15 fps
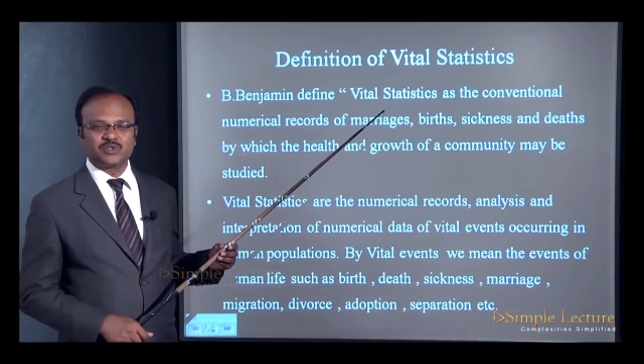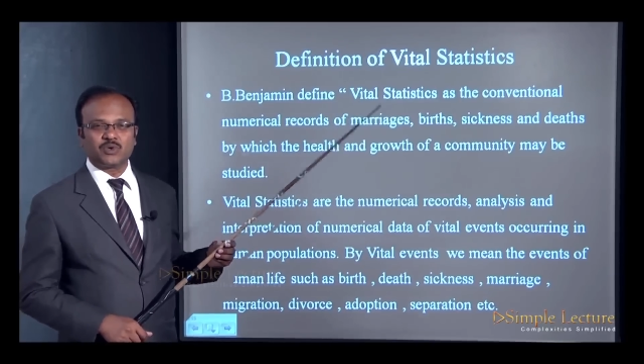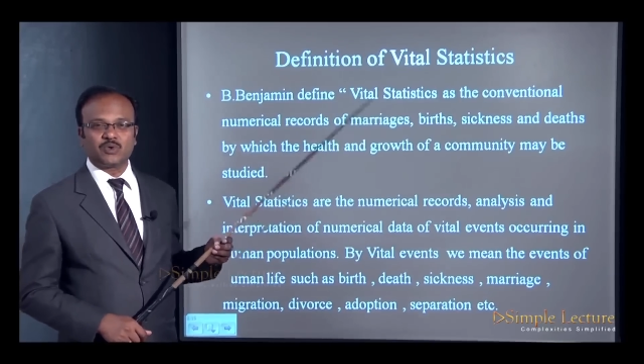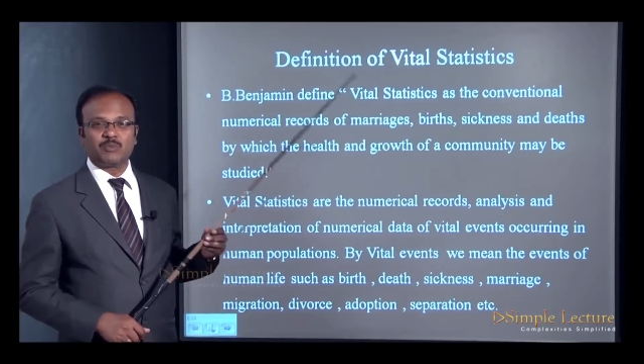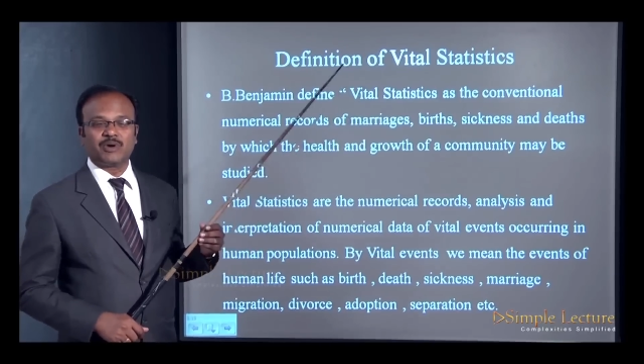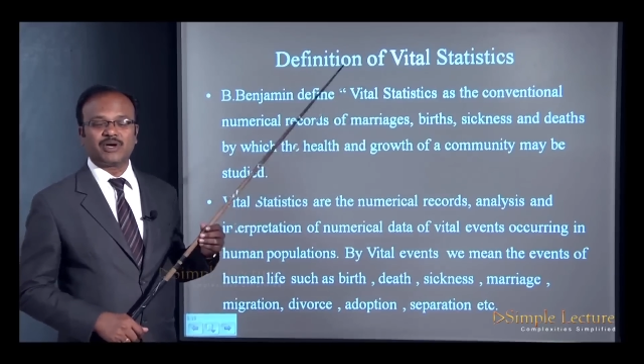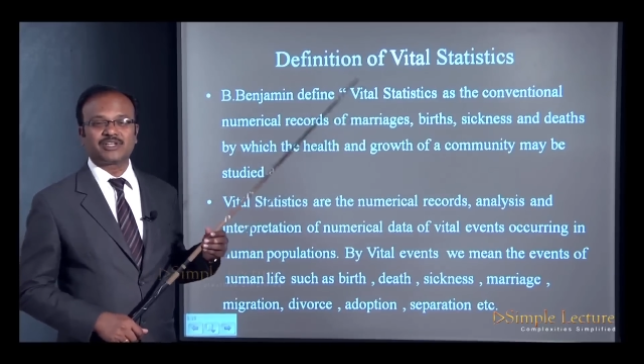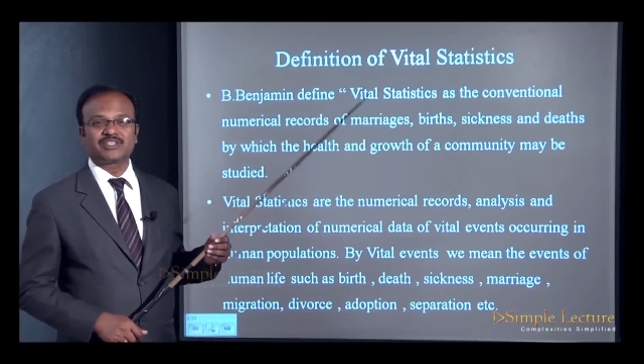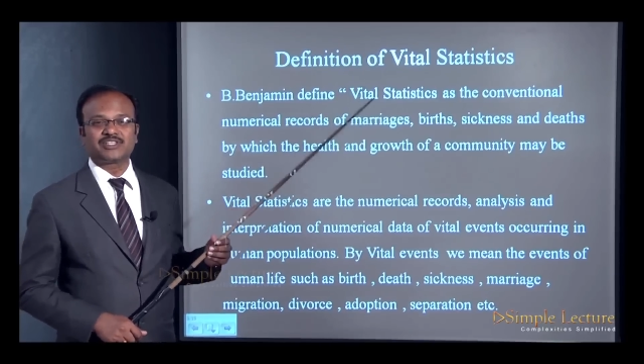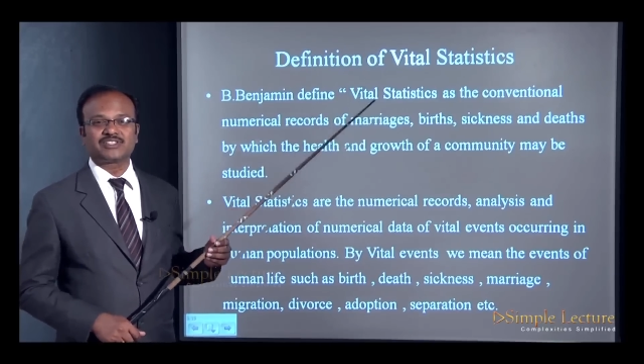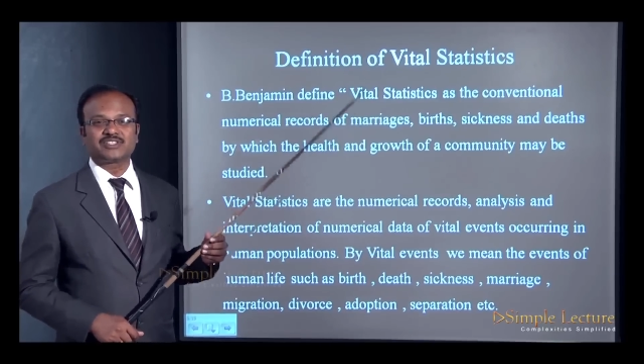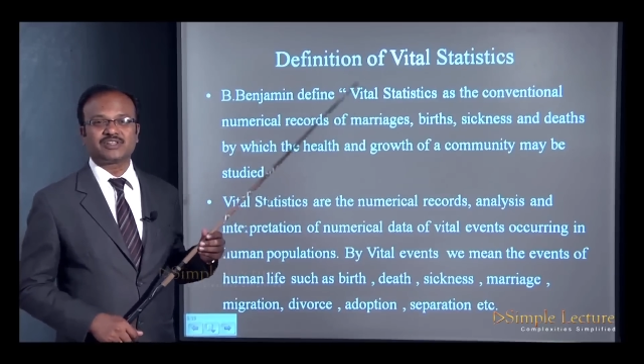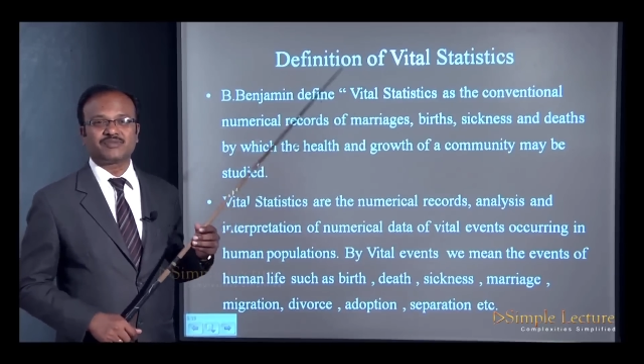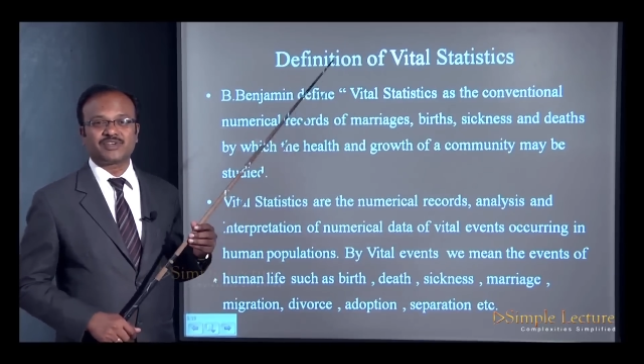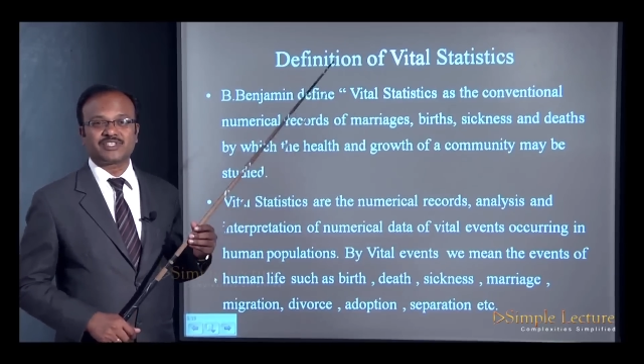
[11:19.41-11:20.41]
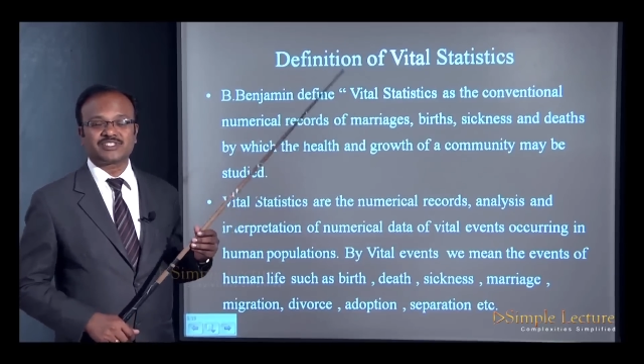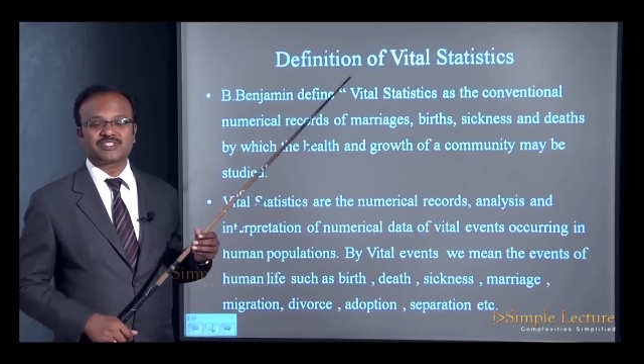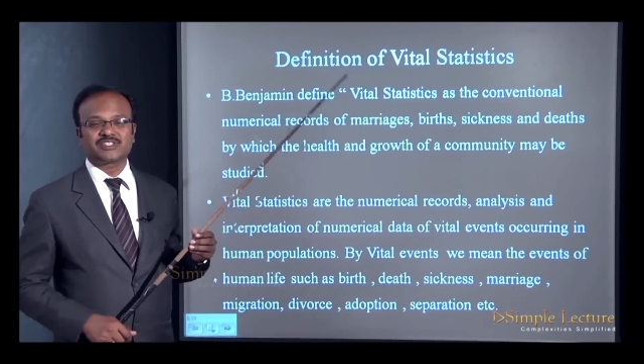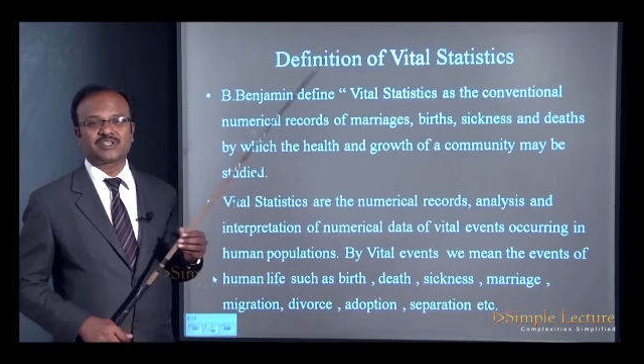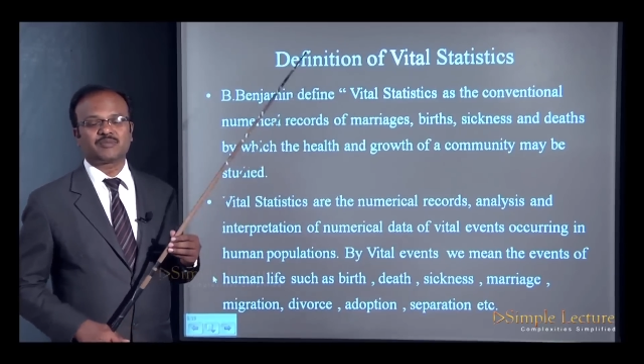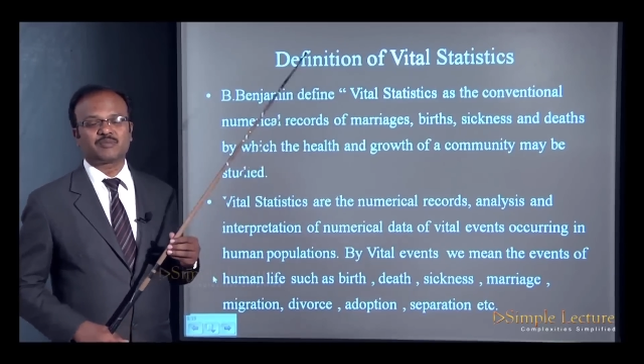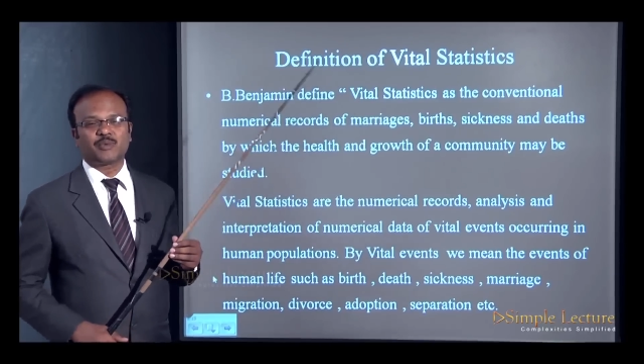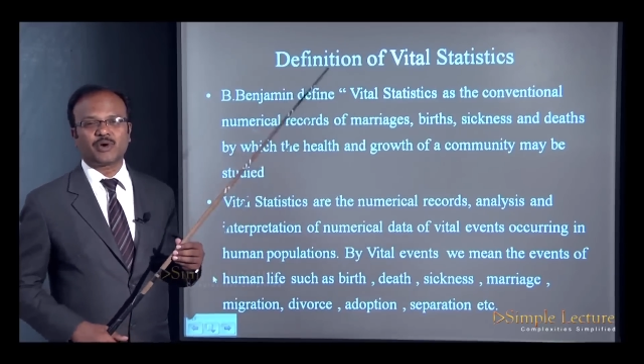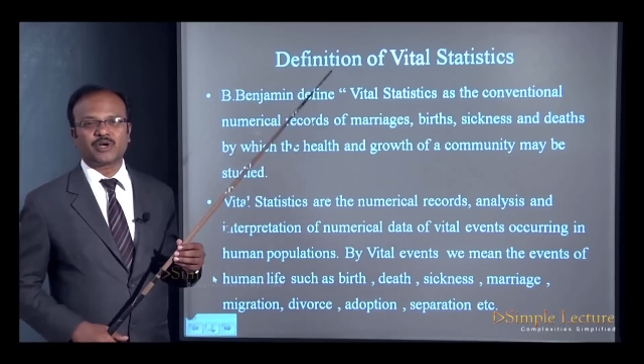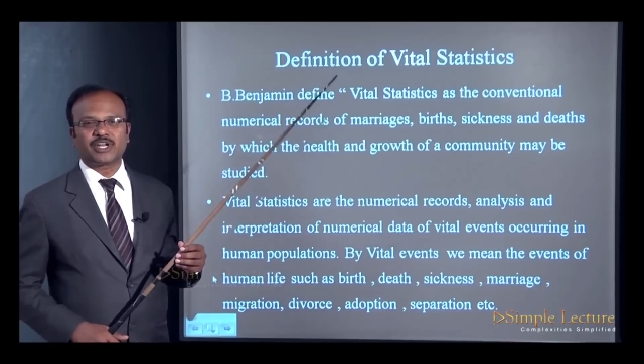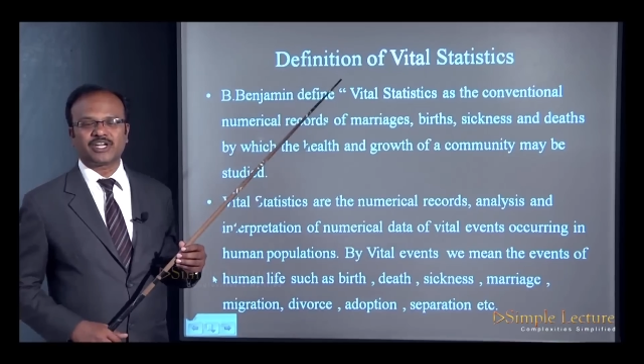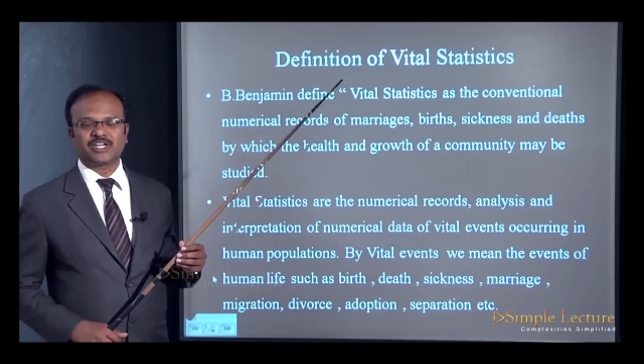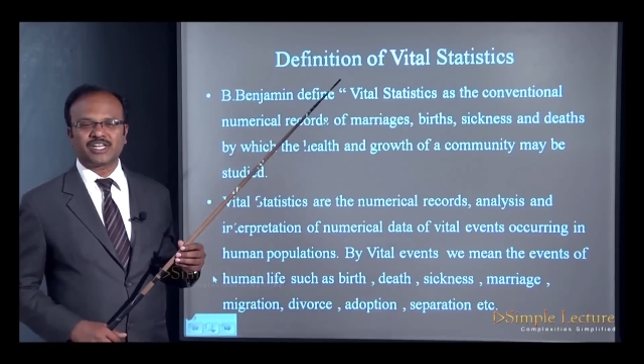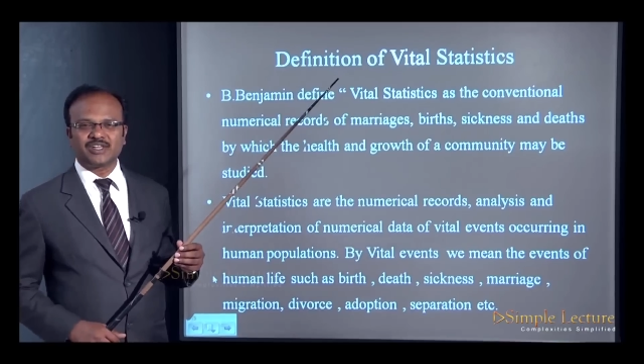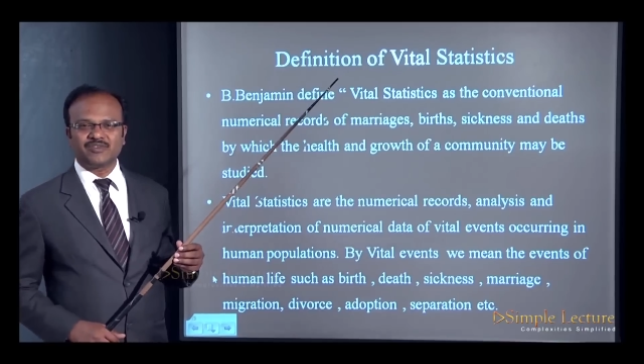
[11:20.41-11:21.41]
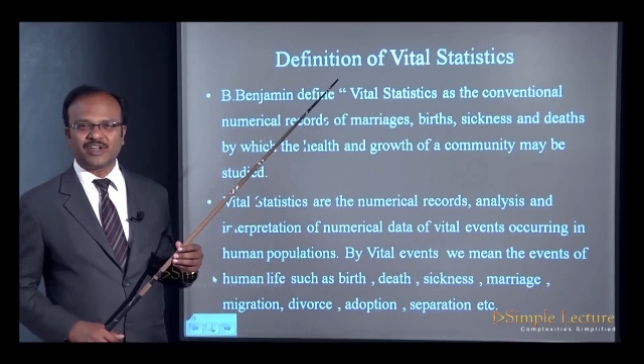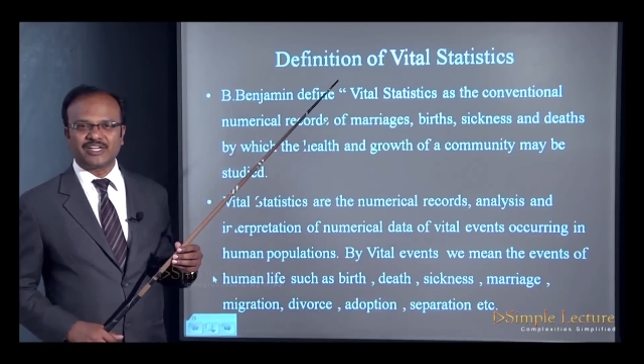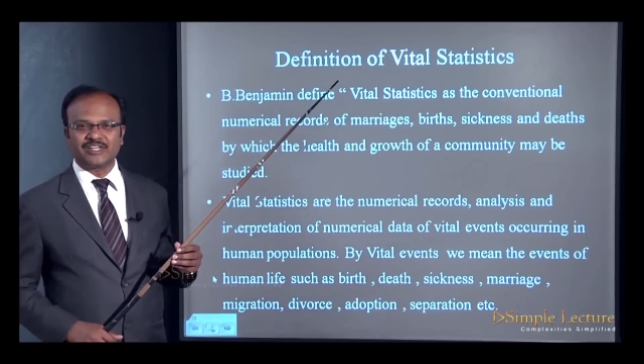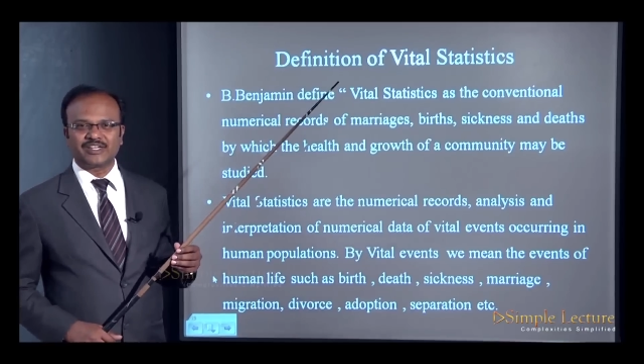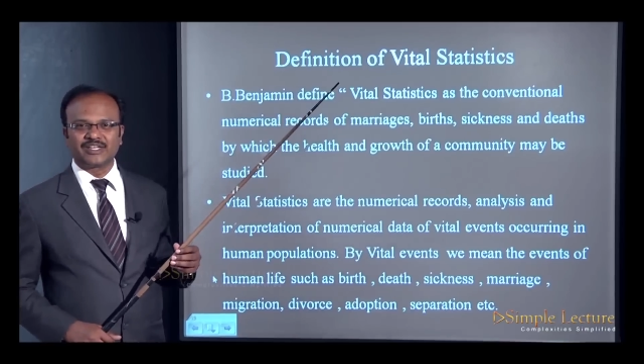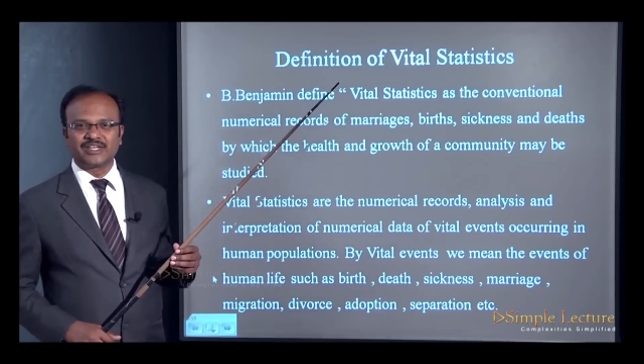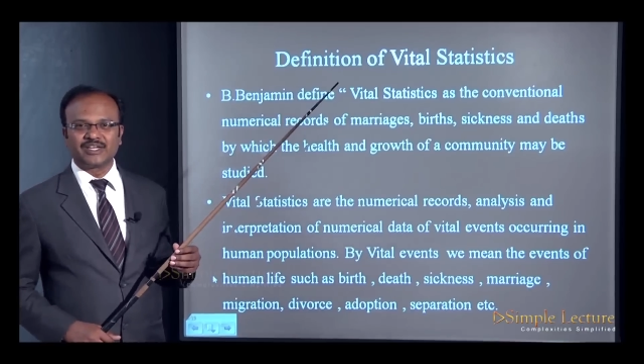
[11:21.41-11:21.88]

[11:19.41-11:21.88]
though birth is the first important event.